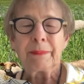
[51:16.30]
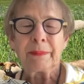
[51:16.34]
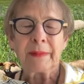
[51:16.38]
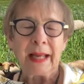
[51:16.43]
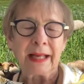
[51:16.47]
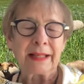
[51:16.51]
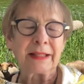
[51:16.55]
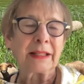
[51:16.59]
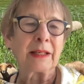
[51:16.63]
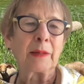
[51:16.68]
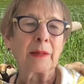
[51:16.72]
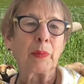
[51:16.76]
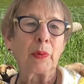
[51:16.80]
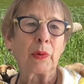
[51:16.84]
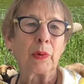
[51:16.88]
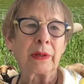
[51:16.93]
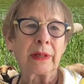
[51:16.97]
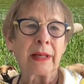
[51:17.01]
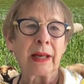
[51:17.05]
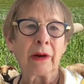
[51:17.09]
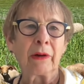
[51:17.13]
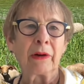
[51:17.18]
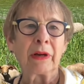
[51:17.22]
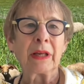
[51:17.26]
that's an
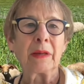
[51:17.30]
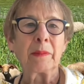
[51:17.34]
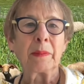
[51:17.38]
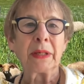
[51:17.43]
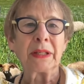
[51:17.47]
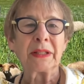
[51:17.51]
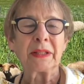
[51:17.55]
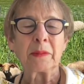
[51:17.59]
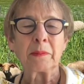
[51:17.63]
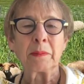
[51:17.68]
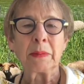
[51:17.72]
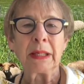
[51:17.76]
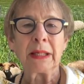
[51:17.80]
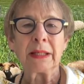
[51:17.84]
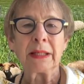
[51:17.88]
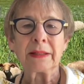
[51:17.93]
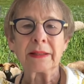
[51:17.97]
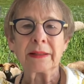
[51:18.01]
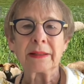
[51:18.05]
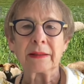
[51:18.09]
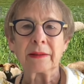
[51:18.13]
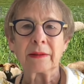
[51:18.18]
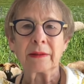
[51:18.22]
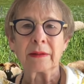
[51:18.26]
important area because it
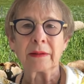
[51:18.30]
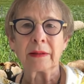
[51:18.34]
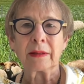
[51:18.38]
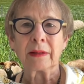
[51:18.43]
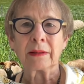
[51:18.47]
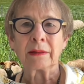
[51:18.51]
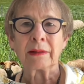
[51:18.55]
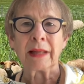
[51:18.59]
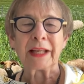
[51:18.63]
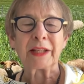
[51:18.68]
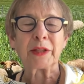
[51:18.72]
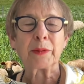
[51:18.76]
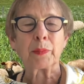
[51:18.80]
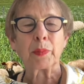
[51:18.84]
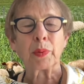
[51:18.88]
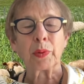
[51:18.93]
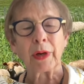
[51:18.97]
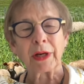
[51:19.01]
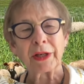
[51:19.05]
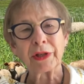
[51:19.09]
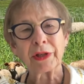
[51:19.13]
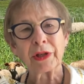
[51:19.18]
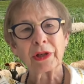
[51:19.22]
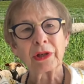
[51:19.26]
means less
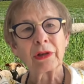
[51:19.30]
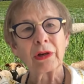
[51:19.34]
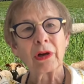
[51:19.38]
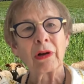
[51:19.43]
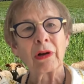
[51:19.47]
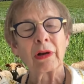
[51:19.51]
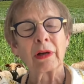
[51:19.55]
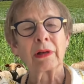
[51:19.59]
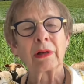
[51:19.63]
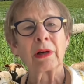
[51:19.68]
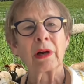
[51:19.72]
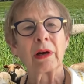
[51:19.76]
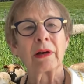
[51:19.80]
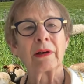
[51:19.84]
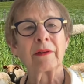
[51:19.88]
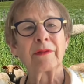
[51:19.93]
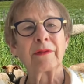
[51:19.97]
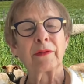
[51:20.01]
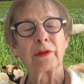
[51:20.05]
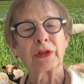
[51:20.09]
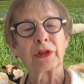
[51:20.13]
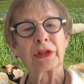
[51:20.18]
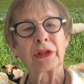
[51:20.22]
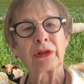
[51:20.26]
pressure on our
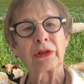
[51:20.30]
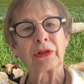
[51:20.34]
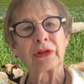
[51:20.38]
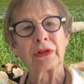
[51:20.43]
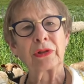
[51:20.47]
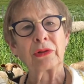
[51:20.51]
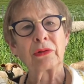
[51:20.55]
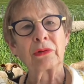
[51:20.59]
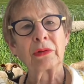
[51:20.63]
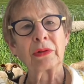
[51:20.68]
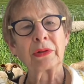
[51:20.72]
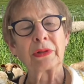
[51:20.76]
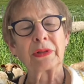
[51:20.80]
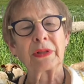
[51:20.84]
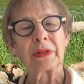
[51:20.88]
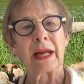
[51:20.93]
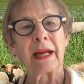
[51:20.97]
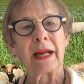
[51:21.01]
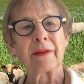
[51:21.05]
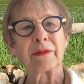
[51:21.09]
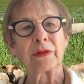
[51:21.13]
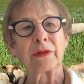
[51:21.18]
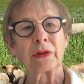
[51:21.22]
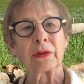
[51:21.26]
first year students to
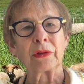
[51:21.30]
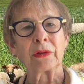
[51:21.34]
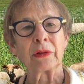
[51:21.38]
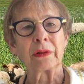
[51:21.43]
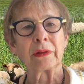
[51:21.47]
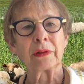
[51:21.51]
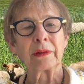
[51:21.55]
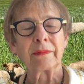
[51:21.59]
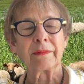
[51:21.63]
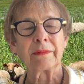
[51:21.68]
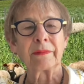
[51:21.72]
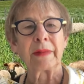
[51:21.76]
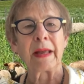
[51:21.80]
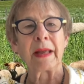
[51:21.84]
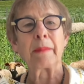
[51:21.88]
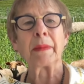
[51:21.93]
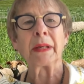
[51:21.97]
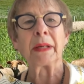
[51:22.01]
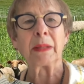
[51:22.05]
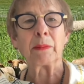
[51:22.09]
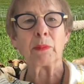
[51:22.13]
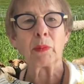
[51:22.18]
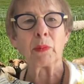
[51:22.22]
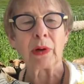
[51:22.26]
have to earn that
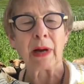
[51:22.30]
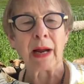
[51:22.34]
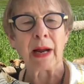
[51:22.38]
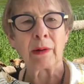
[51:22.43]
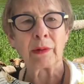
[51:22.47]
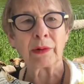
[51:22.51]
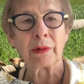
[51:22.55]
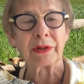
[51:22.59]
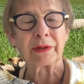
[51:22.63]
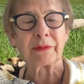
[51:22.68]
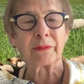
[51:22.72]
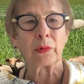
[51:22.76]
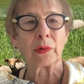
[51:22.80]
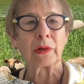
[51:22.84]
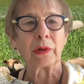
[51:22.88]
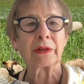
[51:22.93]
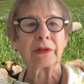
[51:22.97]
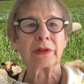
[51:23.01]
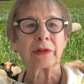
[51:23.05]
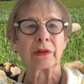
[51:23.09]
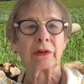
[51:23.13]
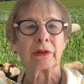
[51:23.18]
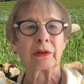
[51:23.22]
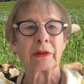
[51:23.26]
many more hours of work
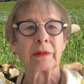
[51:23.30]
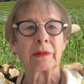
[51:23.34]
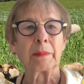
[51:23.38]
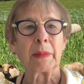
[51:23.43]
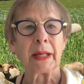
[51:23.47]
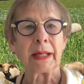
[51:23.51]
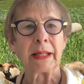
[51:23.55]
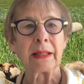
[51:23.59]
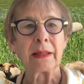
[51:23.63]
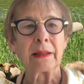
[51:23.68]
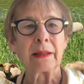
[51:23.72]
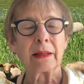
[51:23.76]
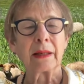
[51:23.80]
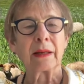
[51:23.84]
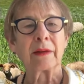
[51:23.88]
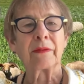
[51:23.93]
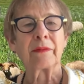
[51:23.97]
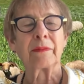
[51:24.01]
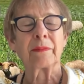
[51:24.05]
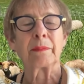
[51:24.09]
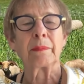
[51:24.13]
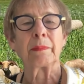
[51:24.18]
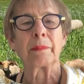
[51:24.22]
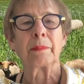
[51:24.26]
to earn money
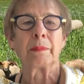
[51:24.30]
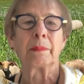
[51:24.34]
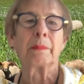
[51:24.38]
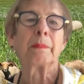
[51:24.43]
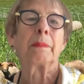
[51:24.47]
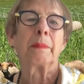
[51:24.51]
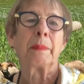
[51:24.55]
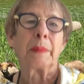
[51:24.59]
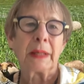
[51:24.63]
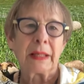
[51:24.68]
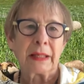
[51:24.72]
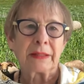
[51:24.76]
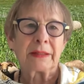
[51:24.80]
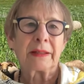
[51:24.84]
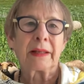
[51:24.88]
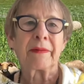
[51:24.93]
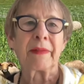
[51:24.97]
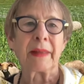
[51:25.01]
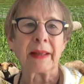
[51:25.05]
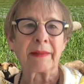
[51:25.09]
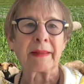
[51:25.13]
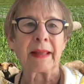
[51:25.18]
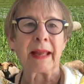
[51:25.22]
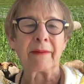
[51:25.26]
if, because they,
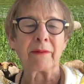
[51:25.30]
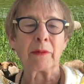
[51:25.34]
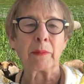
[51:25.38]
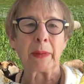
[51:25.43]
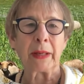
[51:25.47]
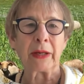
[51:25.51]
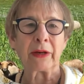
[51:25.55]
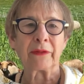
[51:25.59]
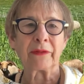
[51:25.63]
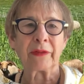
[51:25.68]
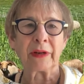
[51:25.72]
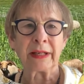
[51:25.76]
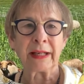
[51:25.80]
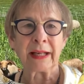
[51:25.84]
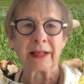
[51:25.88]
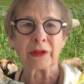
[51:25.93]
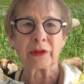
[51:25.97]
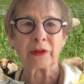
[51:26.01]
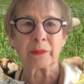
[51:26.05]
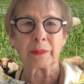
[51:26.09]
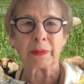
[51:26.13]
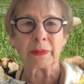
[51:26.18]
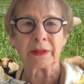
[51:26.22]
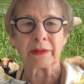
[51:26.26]
they have a better
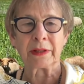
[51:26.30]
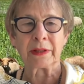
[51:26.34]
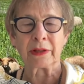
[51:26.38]
financial